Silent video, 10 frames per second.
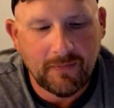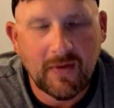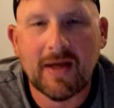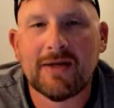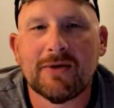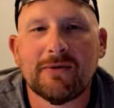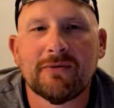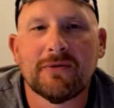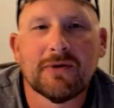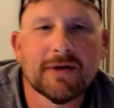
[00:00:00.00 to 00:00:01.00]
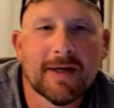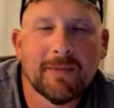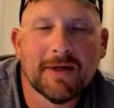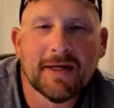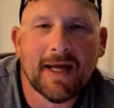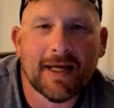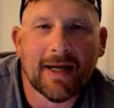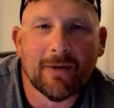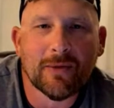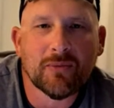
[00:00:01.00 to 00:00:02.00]
thank you for coming and hanging
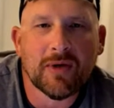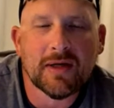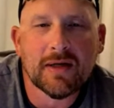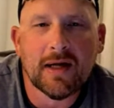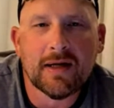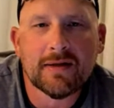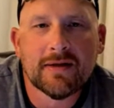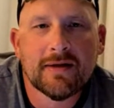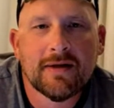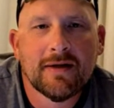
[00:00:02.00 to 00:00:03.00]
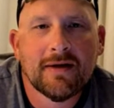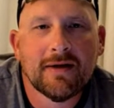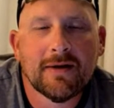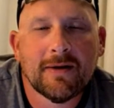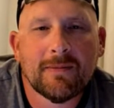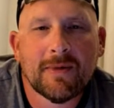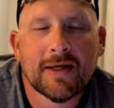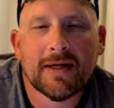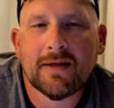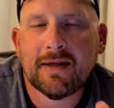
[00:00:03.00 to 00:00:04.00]
out with me tonight.
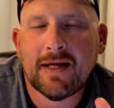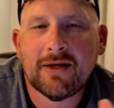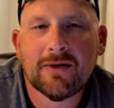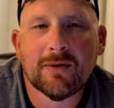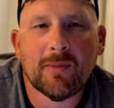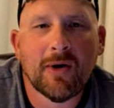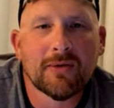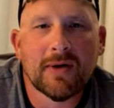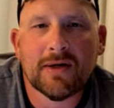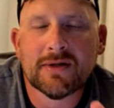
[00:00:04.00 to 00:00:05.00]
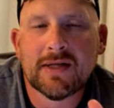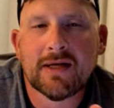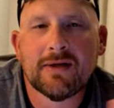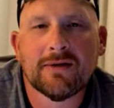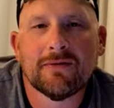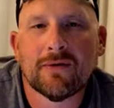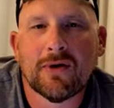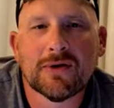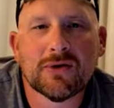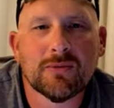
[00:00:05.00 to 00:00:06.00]
Again, thank you to the moderators. Thank you for
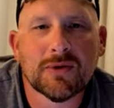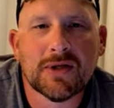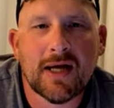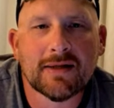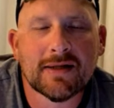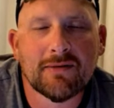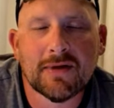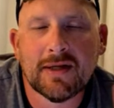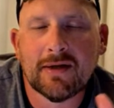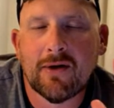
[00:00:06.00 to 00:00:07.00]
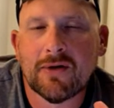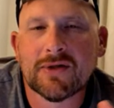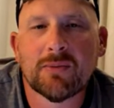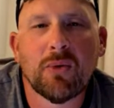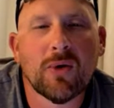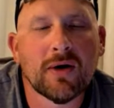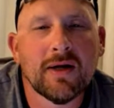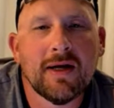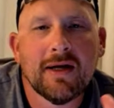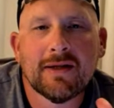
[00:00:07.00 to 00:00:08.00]
all the super chats, everything, all the support,
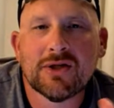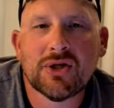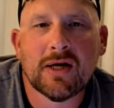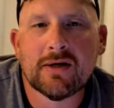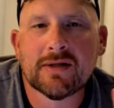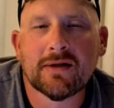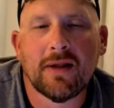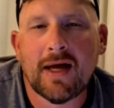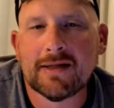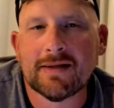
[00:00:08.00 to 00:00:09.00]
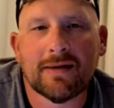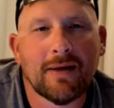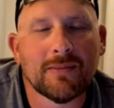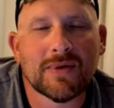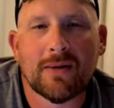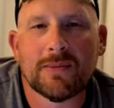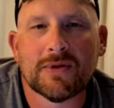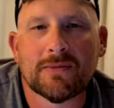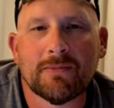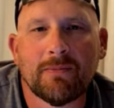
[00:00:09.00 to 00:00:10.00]
the shares, the likes, the thumbs
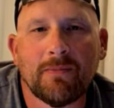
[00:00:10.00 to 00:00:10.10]
ups.